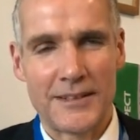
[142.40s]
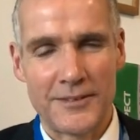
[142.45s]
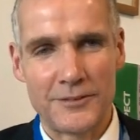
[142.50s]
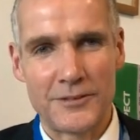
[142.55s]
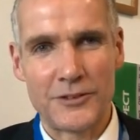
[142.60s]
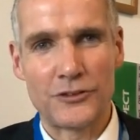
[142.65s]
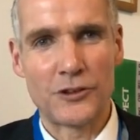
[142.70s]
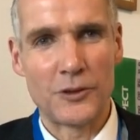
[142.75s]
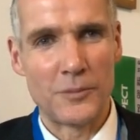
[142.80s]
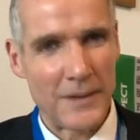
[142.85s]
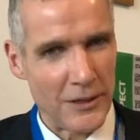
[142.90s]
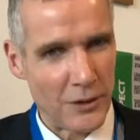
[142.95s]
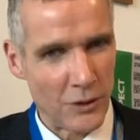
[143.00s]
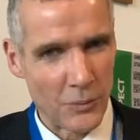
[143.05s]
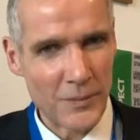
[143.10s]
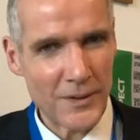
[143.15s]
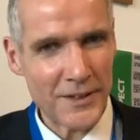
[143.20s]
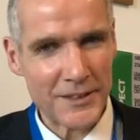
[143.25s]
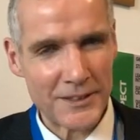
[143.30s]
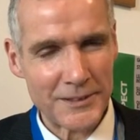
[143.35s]
Show My
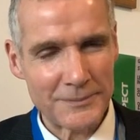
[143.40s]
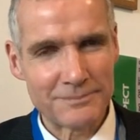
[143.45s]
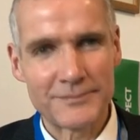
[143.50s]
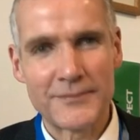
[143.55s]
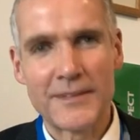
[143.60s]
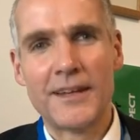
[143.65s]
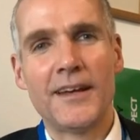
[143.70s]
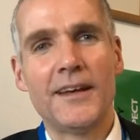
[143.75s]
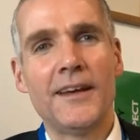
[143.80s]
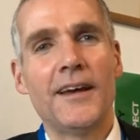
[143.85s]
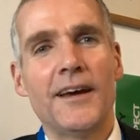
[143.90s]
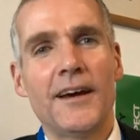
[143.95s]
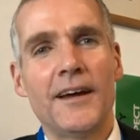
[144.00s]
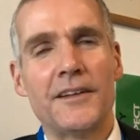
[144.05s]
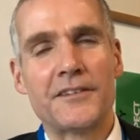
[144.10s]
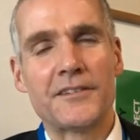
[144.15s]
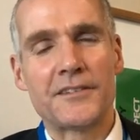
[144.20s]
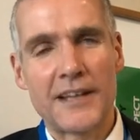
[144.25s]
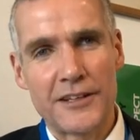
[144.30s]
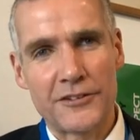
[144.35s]
Homework,
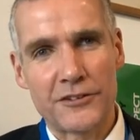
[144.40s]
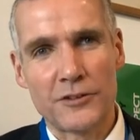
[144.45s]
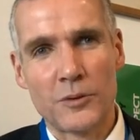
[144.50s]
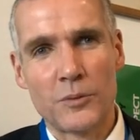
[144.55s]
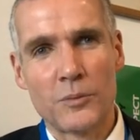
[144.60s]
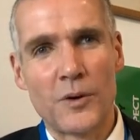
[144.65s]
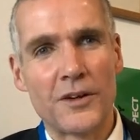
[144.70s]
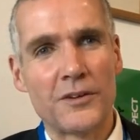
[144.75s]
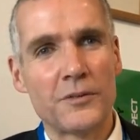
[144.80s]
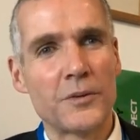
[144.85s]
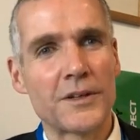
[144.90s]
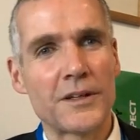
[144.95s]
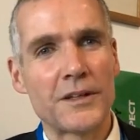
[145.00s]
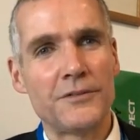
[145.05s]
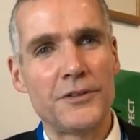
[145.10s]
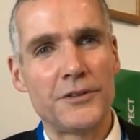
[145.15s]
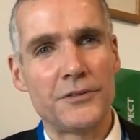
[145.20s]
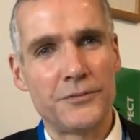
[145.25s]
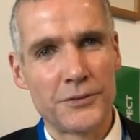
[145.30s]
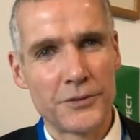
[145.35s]
and Satchel 1 will give
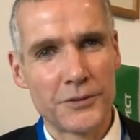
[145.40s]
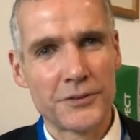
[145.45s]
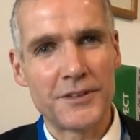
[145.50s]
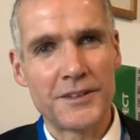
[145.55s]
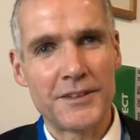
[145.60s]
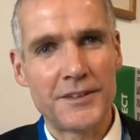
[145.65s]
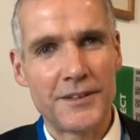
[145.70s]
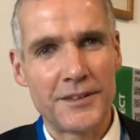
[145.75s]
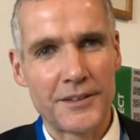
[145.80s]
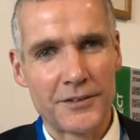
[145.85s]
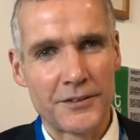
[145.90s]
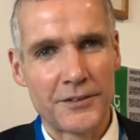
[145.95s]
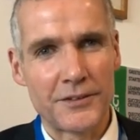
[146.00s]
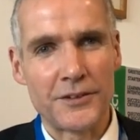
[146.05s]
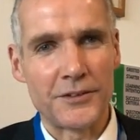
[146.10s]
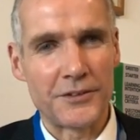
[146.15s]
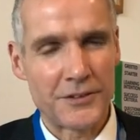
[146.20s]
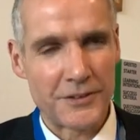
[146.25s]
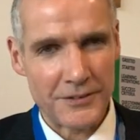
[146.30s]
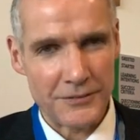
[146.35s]
you full details,
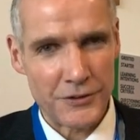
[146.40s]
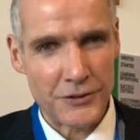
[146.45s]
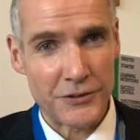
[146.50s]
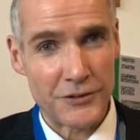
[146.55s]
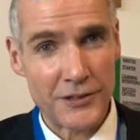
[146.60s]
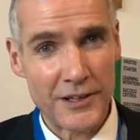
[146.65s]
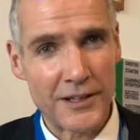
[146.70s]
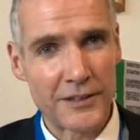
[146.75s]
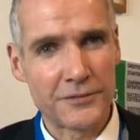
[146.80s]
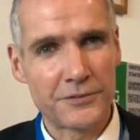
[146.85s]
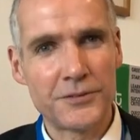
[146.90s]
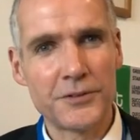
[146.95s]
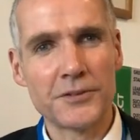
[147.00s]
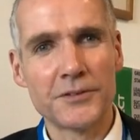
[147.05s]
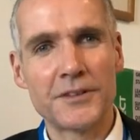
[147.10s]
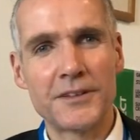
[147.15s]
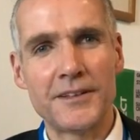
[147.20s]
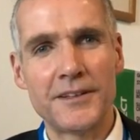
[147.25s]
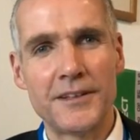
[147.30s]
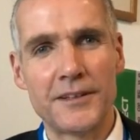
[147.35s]
or give your child full
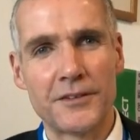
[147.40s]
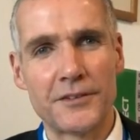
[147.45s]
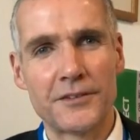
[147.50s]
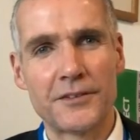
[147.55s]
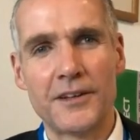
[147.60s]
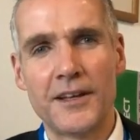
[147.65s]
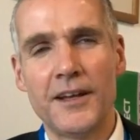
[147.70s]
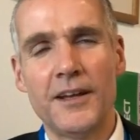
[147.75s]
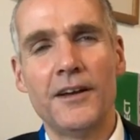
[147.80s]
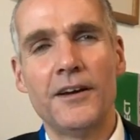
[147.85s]
details